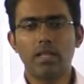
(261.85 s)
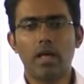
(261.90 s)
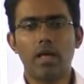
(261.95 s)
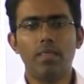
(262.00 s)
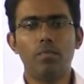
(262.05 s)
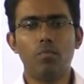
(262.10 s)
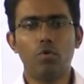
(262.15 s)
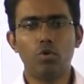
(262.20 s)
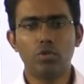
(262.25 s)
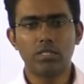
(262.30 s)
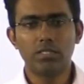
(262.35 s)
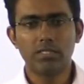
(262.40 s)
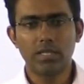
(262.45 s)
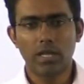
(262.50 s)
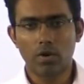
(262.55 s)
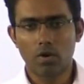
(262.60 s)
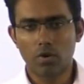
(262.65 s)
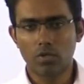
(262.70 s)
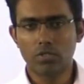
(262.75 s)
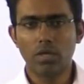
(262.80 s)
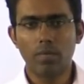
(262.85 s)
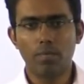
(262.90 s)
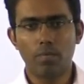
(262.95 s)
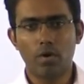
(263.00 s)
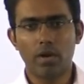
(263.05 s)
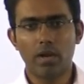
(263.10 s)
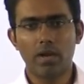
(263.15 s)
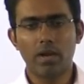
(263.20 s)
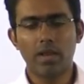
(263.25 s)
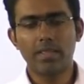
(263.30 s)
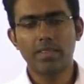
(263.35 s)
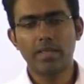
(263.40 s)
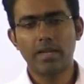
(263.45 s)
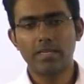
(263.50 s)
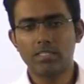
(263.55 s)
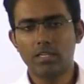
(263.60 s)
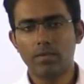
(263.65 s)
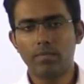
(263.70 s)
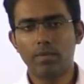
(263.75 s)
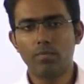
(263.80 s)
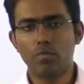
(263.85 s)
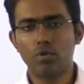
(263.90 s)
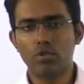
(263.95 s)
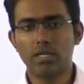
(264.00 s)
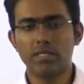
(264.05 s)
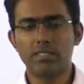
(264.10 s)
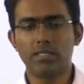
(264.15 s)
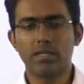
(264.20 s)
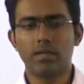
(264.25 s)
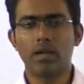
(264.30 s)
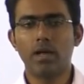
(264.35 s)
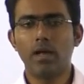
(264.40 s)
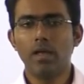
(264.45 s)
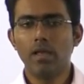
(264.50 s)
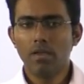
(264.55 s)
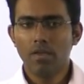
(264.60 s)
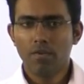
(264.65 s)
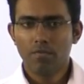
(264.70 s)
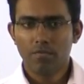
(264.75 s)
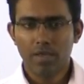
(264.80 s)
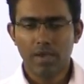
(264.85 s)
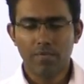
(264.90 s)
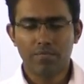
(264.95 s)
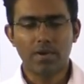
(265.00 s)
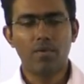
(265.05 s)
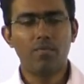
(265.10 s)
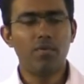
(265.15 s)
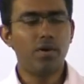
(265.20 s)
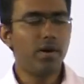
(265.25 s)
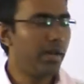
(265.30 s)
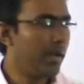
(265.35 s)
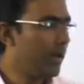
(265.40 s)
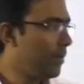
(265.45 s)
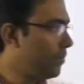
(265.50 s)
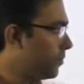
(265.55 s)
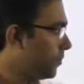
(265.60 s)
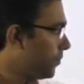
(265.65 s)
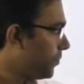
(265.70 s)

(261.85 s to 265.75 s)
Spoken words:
other motions are also important, like that German motion, etc. We have covered it.